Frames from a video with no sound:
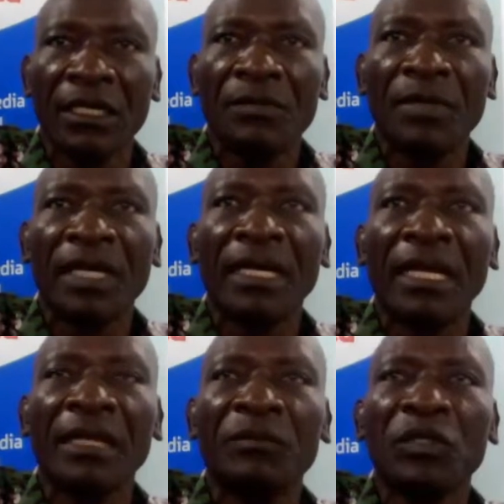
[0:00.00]
But
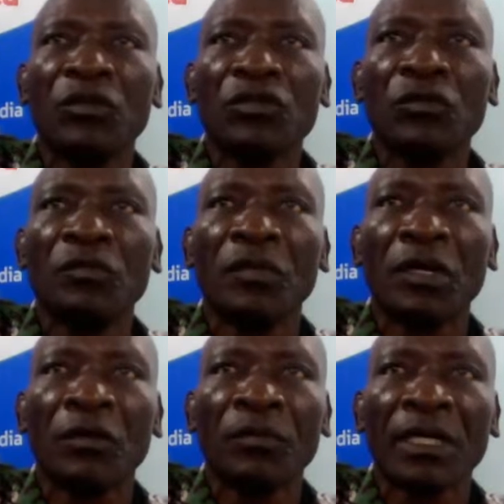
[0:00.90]
let me also
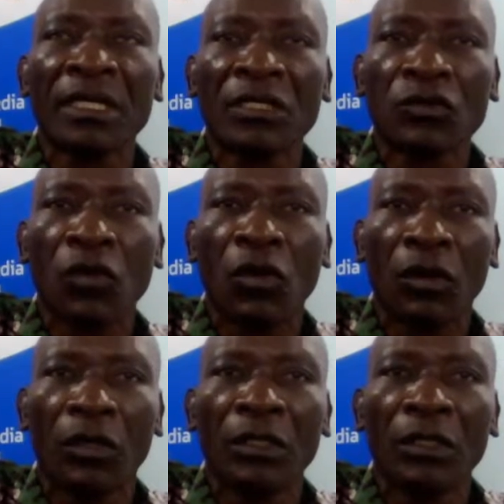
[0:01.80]
make this call